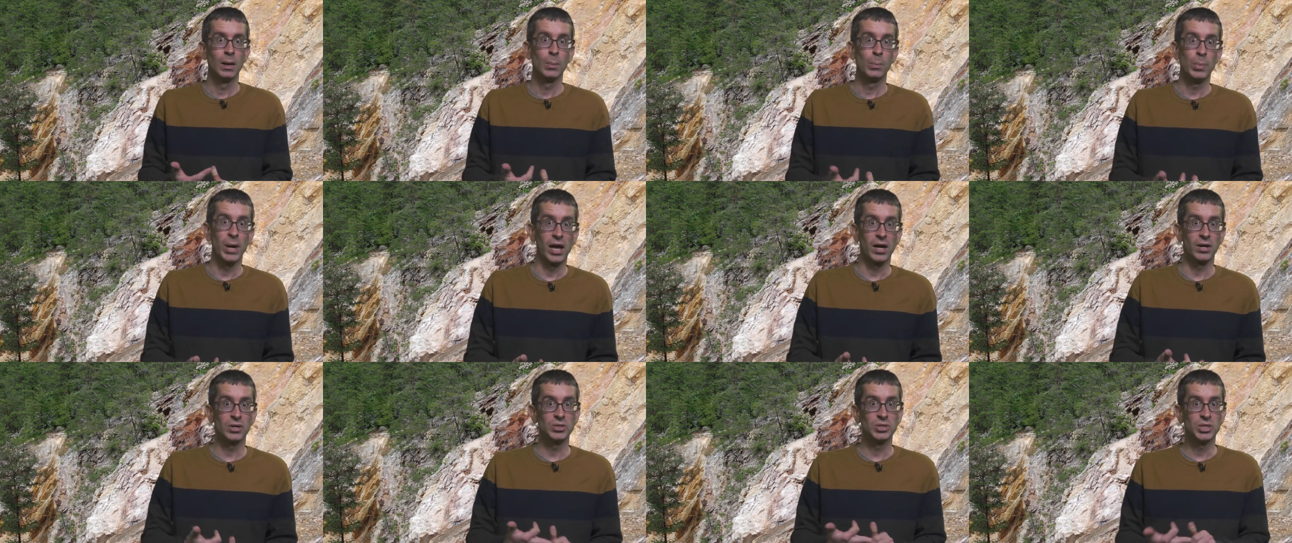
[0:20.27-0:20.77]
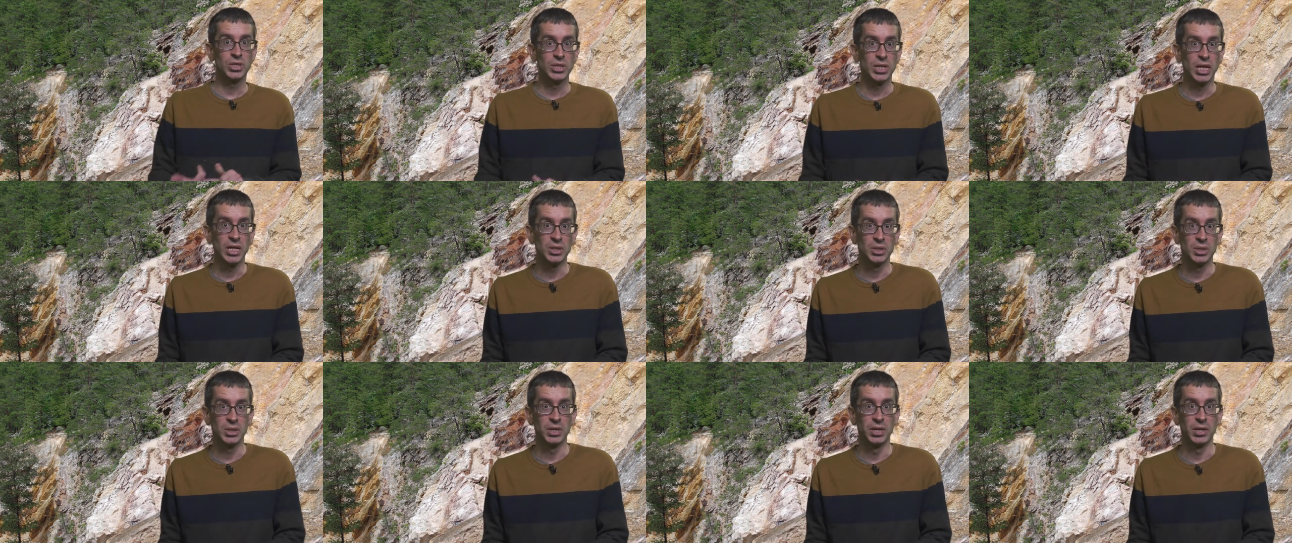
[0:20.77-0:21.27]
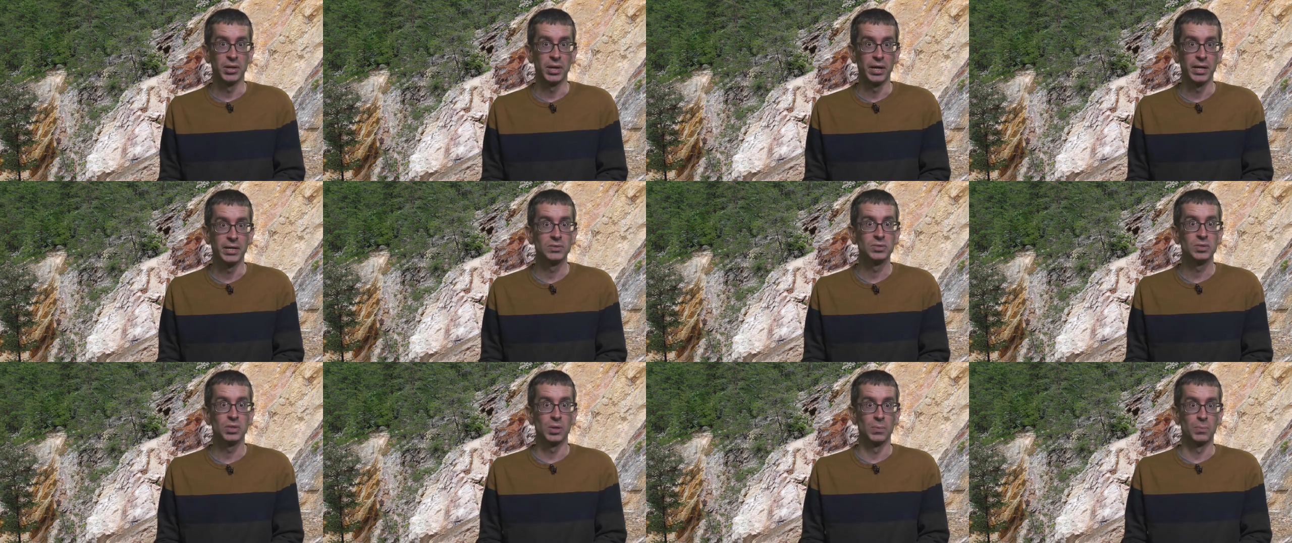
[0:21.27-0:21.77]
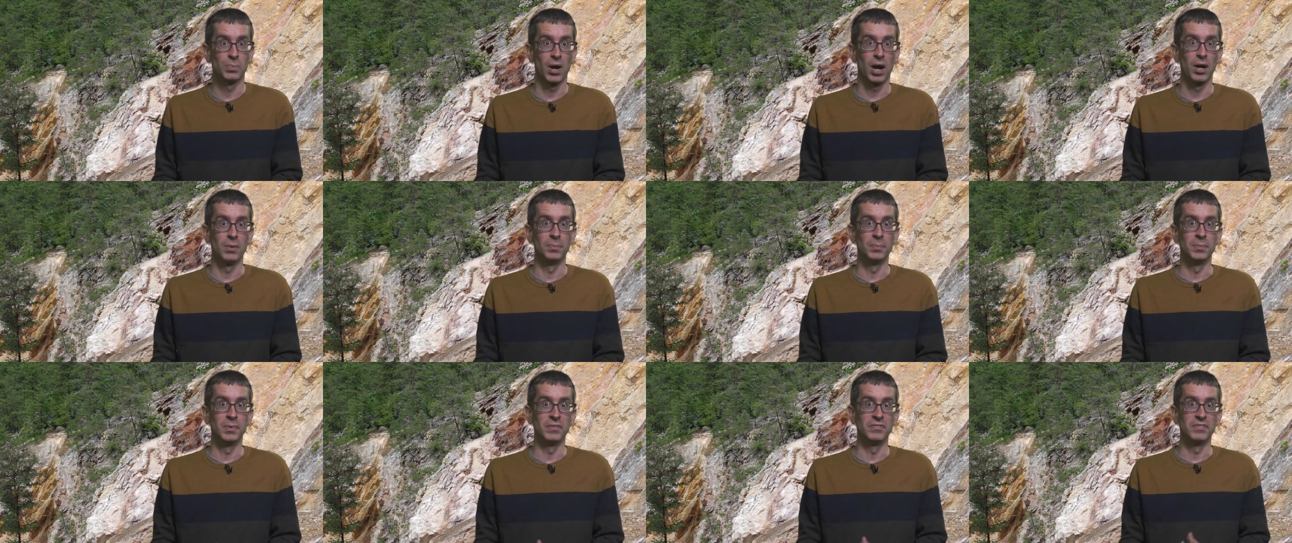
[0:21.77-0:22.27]
biology and engineering to a
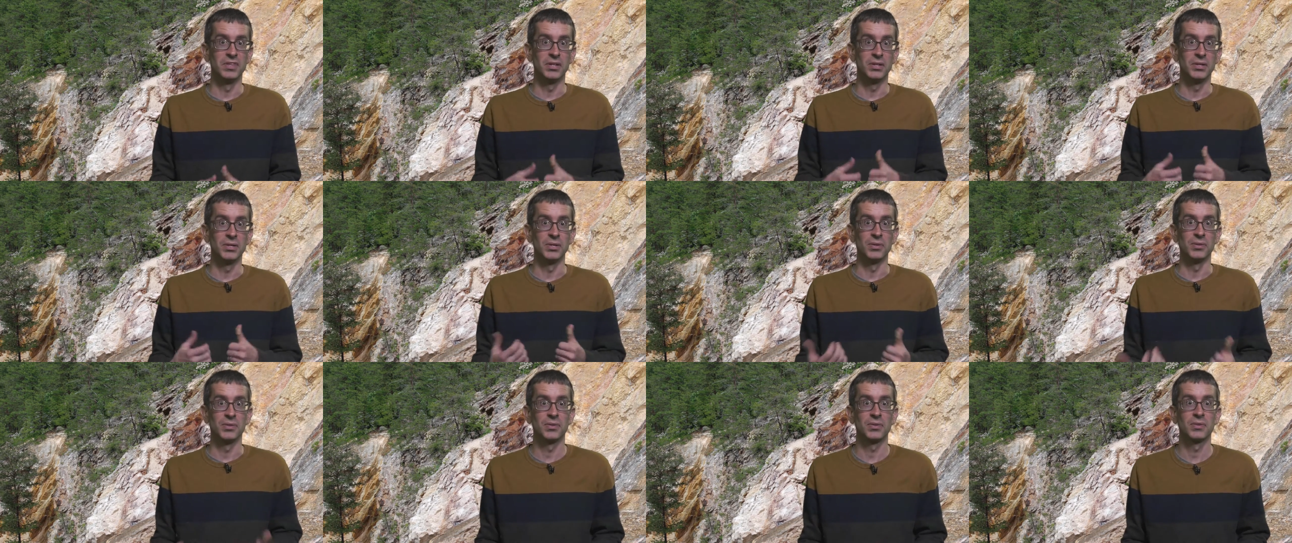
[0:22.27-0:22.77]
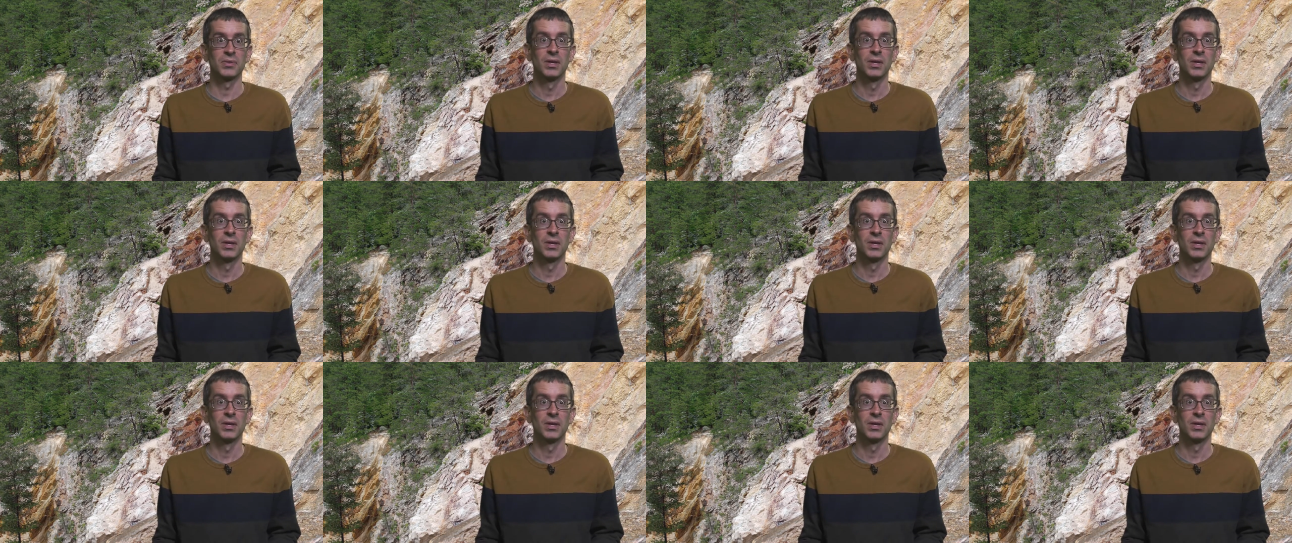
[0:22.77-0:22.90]
problem of the Earth.